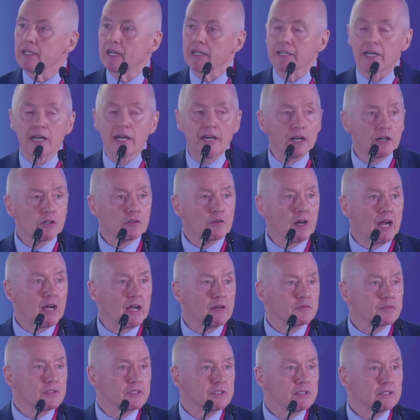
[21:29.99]
and
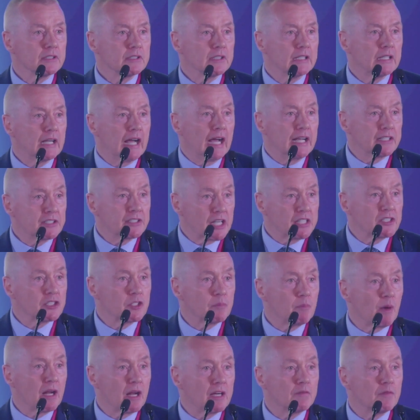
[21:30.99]
aircraft and
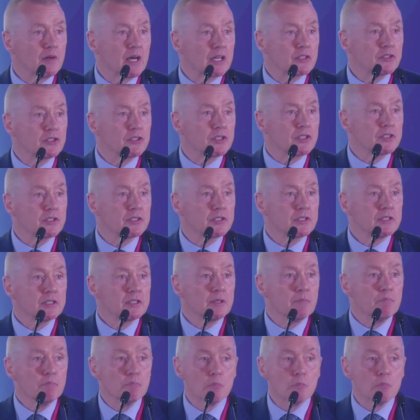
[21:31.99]
engine manufacturers